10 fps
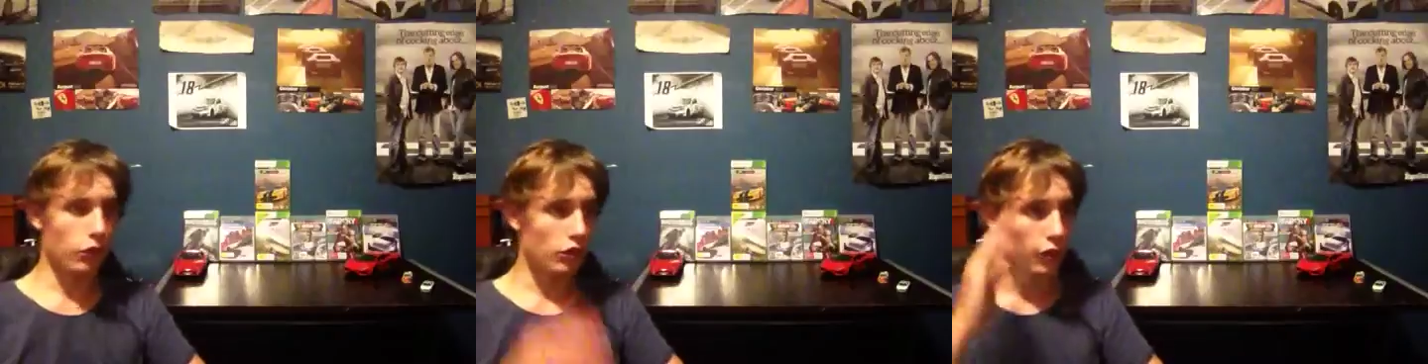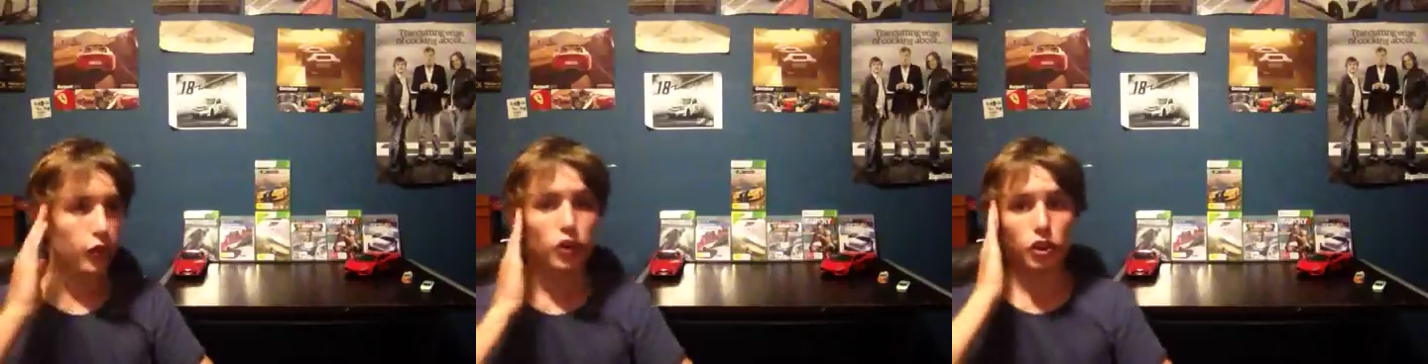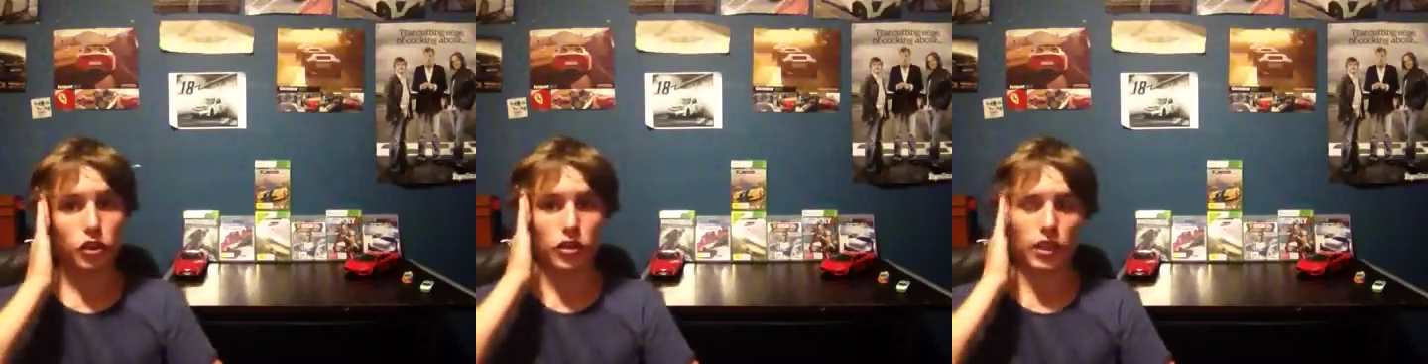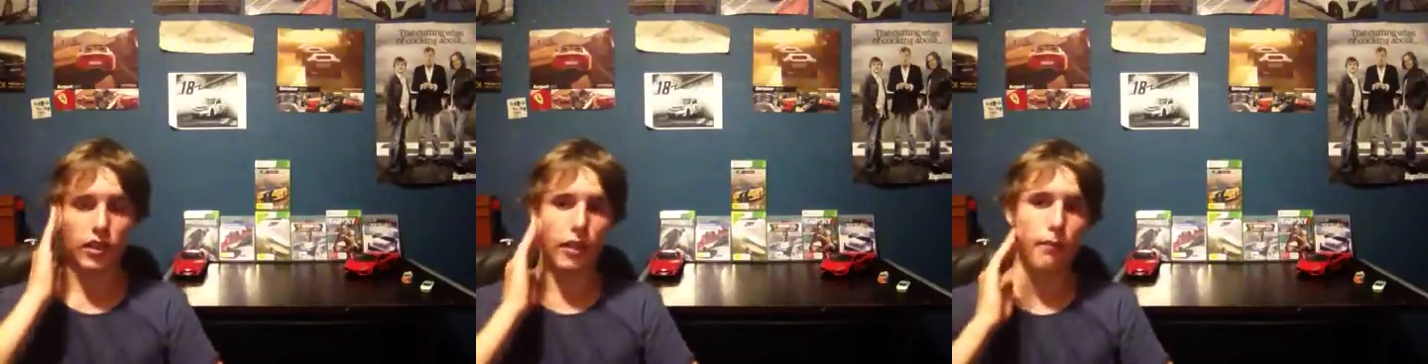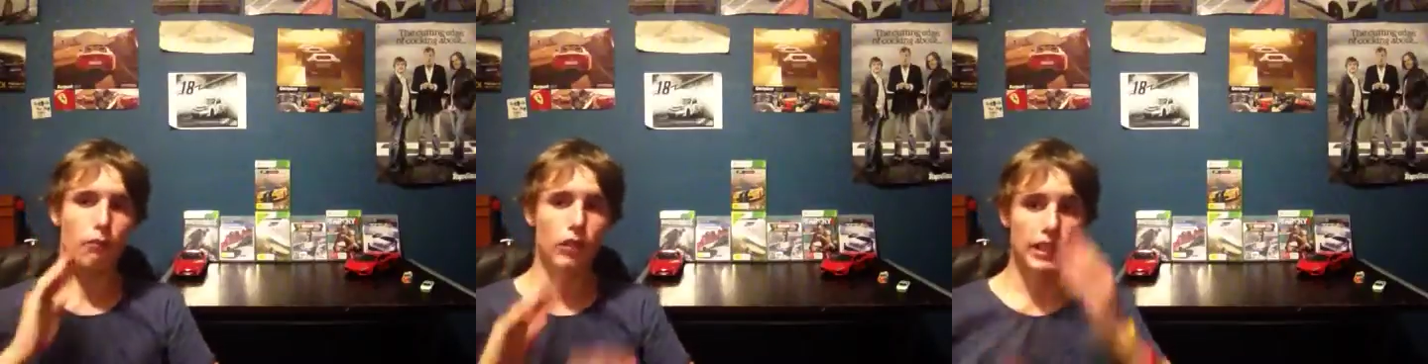So if you choose a
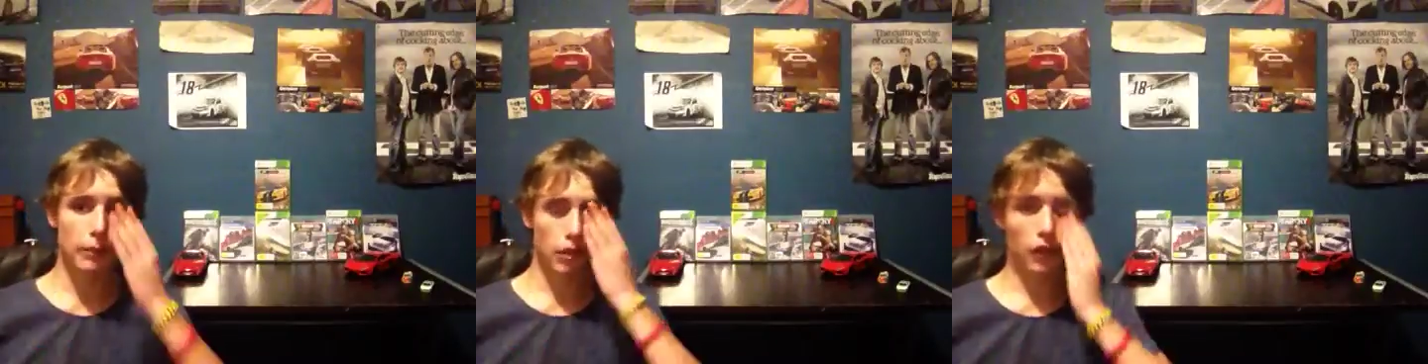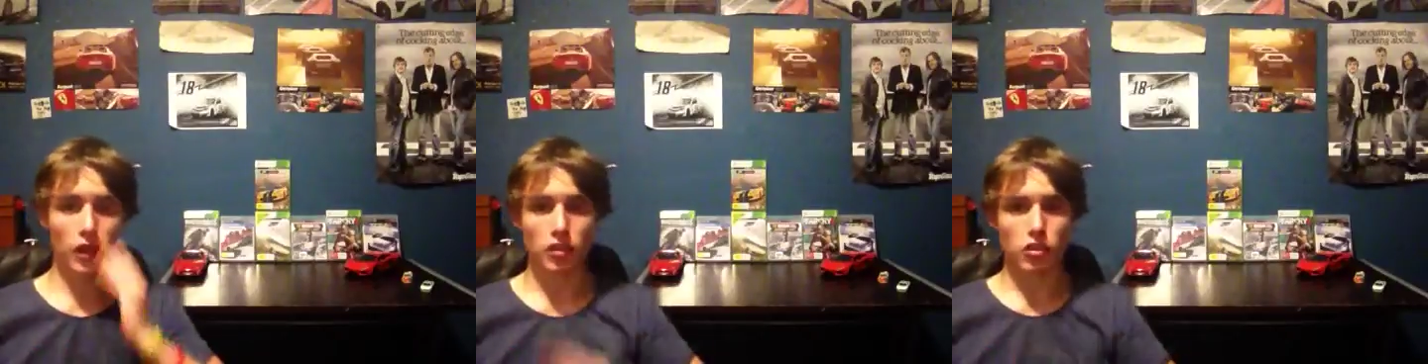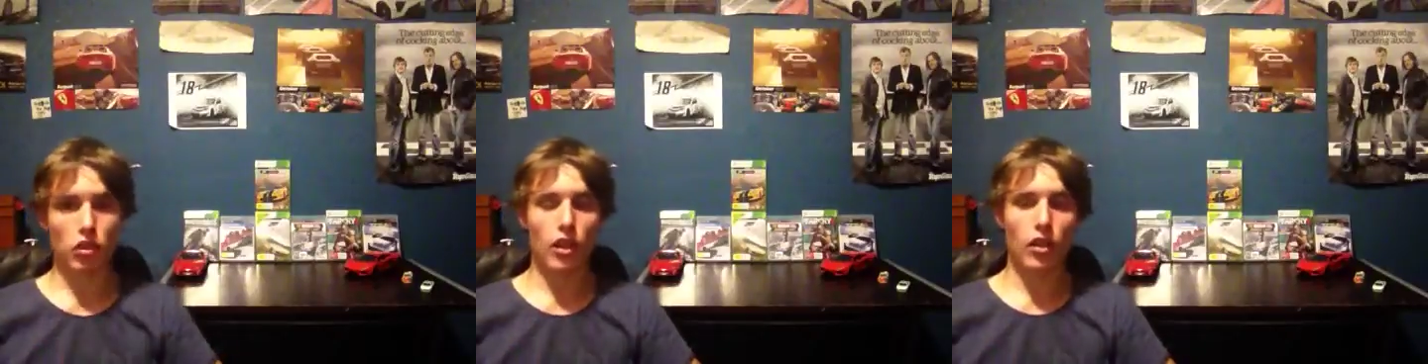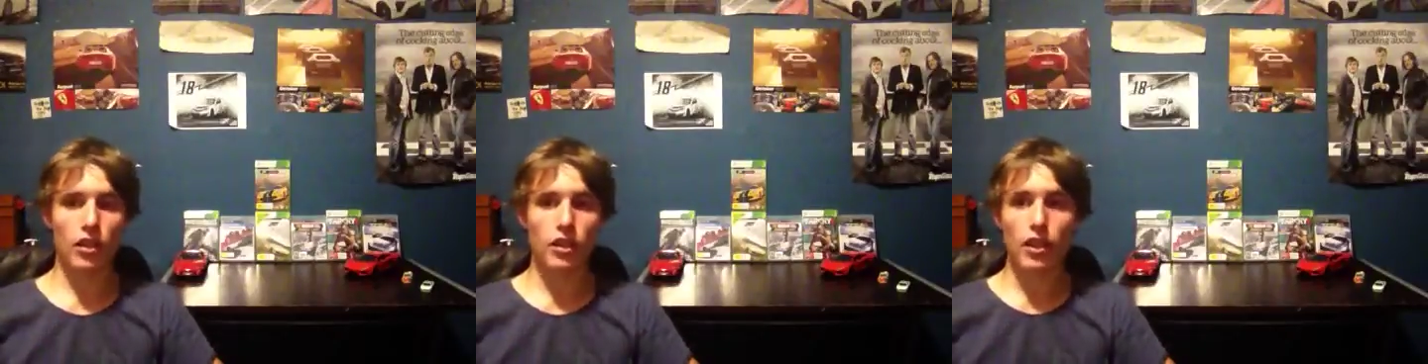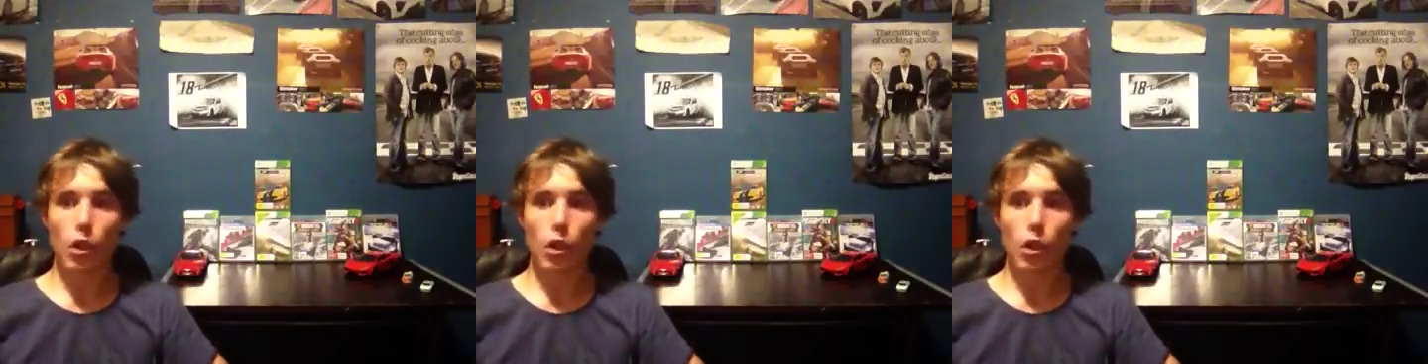really modified Skyline,